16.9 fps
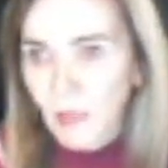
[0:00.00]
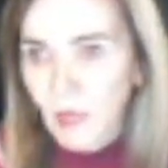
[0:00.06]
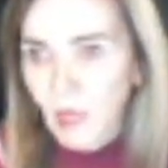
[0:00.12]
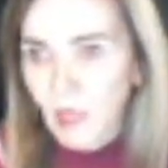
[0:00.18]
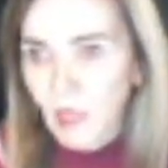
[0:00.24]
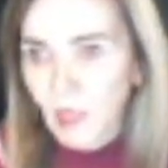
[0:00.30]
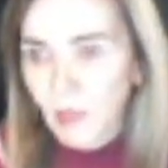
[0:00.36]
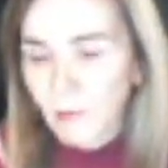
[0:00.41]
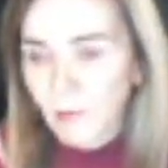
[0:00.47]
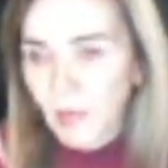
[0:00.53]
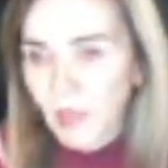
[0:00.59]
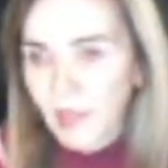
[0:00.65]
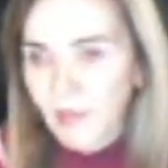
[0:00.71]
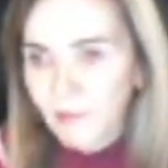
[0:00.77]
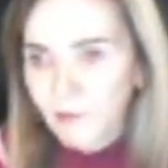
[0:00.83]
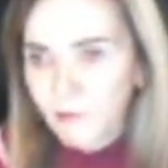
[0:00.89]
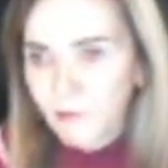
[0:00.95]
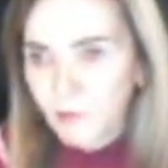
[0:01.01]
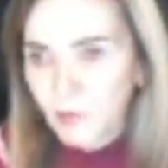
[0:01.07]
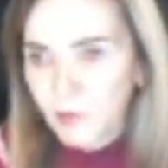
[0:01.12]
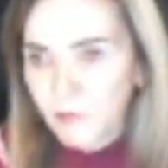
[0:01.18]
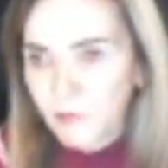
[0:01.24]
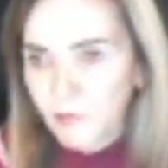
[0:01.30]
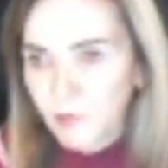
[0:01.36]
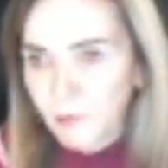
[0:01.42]
I have a
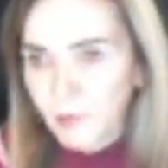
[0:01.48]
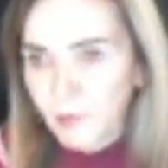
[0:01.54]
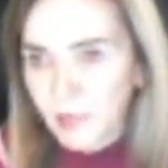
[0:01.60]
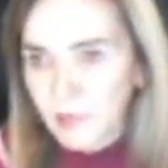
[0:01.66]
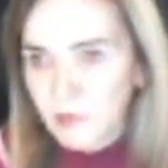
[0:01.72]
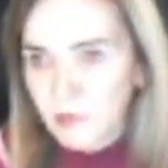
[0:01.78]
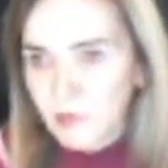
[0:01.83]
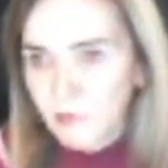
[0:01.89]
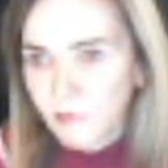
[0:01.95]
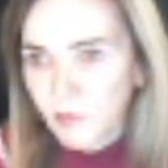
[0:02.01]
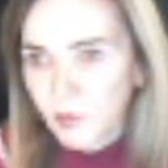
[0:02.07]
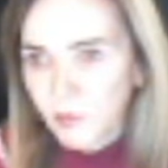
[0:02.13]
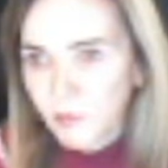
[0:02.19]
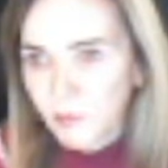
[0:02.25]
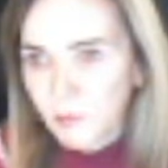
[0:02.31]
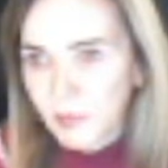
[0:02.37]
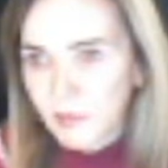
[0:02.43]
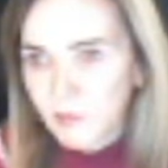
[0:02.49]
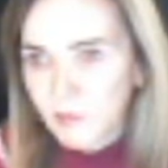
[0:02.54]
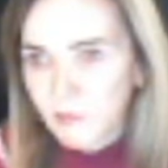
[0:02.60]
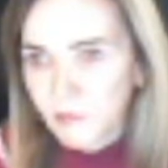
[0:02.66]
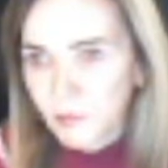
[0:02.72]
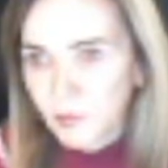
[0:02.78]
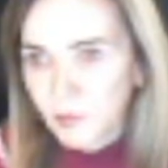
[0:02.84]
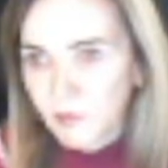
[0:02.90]
44 bust, 43 waist,
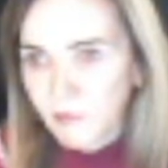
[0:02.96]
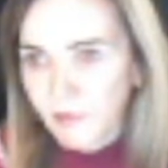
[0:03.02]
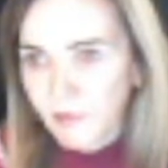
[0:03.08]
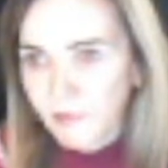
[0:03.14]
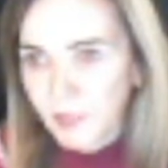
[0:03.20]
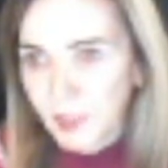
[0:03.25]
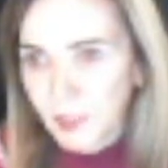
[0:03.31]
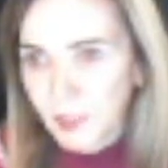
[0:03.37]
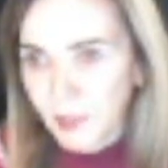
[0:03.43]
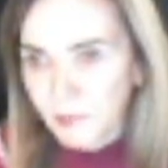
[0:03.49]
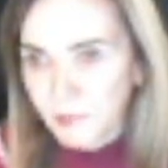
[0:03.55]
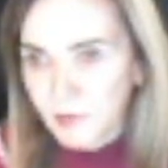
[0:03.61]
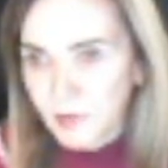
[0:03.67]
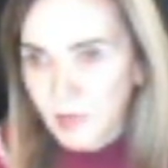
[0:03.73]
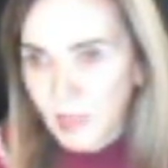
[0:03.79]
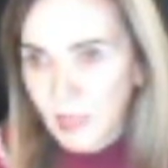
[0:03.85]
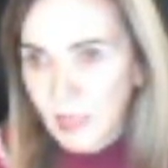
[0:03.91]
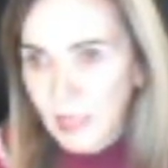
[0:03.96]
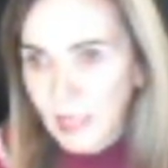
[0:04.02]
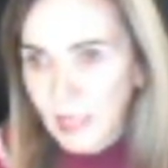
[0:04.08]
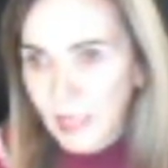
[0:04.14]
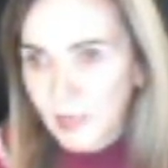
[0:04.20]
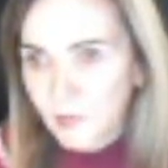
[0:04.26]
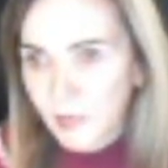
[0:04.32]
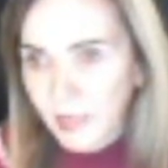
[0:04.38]
45 hips.
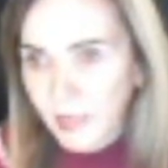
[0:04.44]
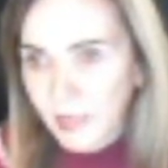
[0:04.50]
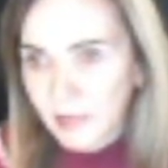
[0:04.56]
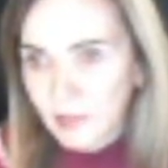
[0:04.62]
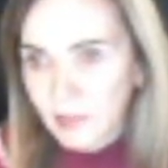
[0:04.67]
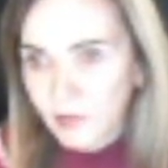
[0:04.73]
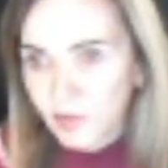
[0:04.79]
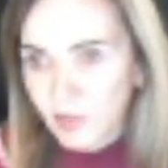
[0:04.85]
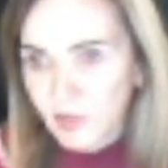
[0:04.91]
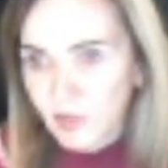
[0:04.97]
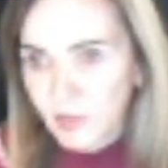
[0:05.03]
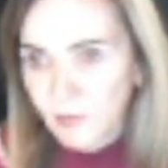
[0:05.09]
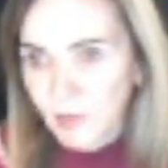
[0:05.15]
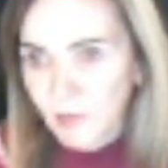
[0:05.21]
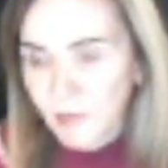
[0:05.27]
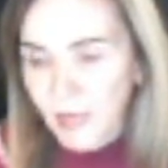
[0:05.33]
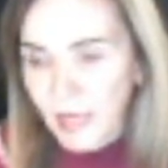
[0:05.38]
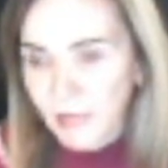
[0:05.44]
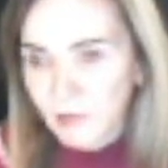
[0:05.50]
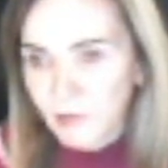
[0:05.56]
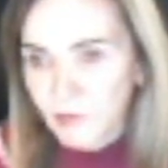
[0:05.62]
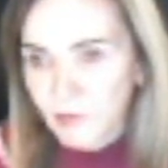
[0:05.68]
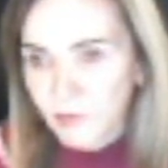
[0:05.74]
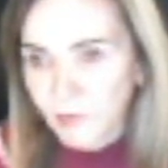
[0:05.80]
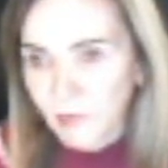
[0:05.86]
How do I handle adjusting my
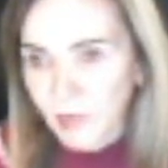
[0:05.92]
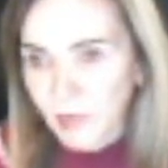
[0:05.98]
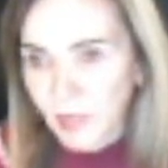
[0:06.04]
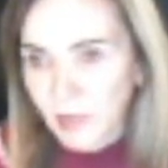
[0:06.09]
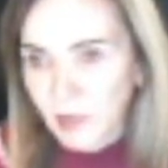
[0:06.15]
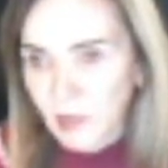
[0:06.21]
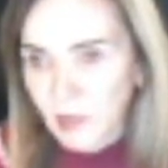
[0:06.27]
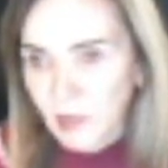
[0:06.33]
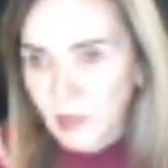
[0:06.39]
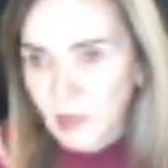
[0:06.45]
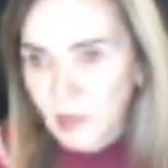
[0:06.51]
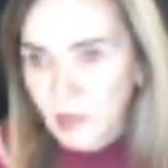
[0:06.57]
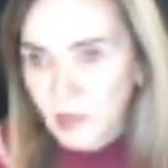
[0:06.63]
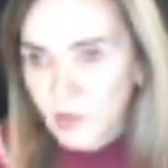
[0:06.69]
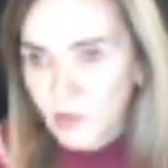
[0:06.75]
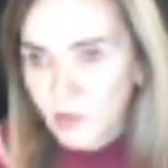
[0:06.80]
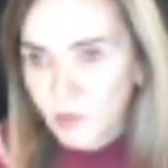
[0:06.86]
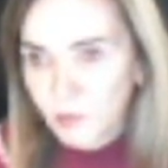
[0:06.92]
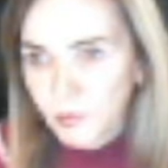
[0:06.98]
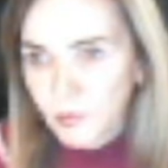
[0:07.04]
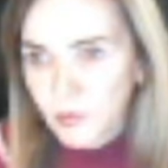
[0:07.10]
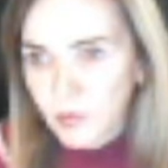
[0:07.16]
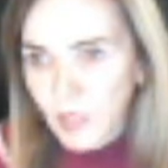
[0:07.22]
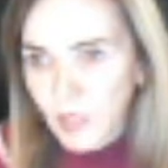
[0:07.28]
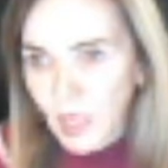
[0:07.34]
patterns for my
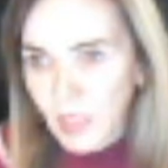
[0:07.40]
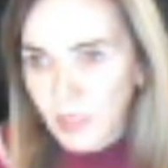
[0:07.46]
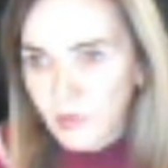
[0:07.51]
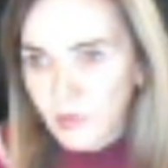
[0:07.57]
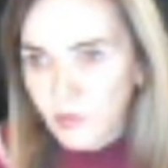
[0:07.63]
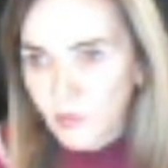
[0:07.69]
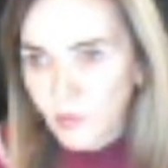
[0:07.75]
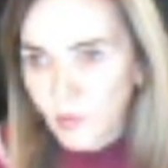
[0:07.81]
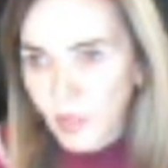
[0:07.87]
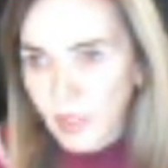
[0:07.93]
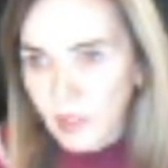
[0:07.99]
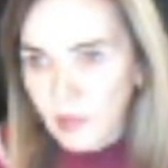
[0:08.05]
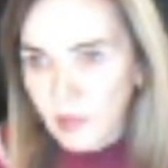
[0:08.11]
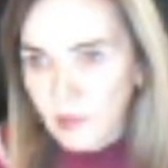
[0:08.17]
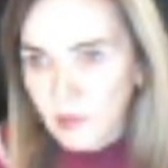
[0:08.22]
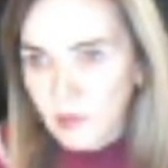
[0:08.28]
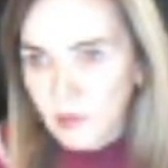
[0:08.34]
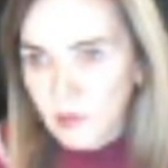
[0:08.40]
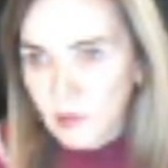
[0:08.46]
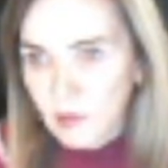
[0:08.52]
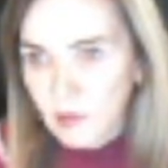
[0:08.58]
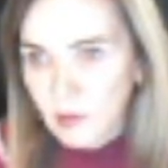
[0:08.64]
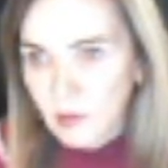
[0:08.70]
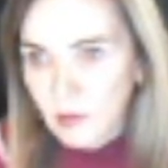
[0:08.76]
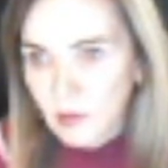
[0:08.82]
supersized waist?
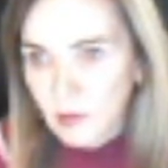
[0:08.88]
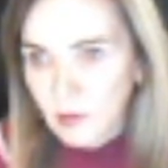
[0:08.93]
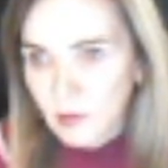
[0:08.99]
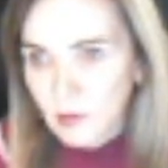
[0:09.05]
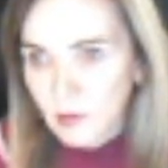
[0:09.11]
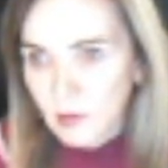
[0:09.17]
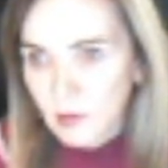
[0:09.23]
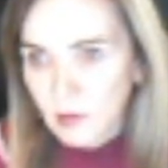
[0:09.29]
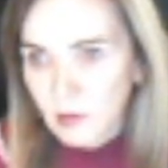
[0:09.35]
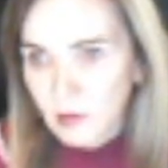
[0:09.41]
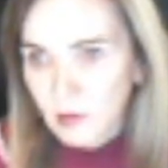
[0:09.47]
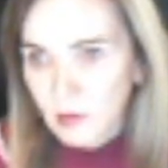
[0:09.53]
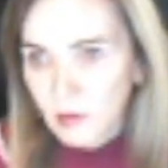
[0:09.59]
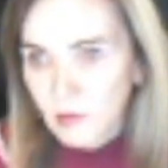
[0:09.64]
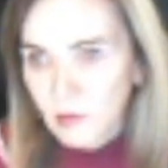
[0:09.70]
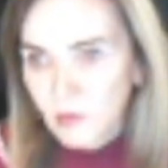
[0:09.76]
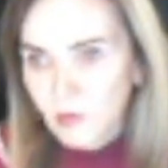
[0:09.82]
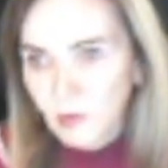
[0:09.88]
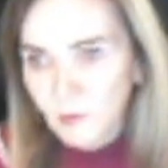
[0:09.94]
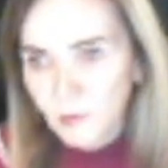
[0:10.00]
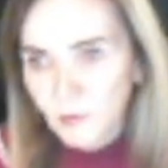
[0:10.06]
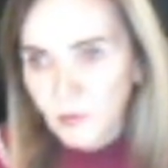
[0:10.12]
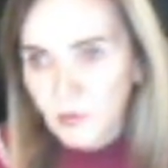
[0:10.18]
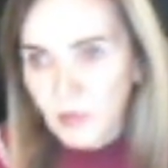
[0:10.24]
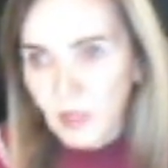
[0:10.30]

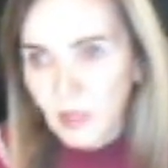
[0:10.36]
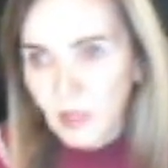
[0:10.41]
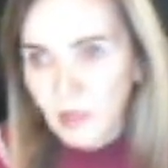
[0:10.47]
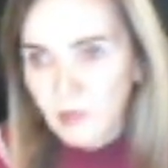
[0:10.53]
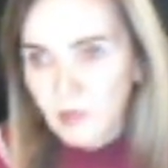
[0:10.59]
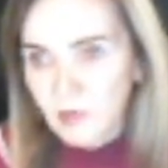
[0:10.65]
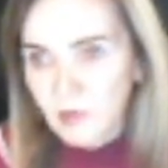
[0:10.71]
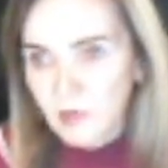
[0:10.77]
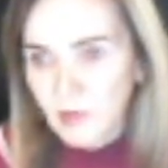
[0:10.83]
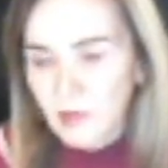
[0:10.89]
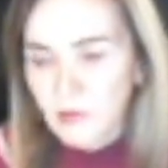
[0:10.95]
Supersized? It's not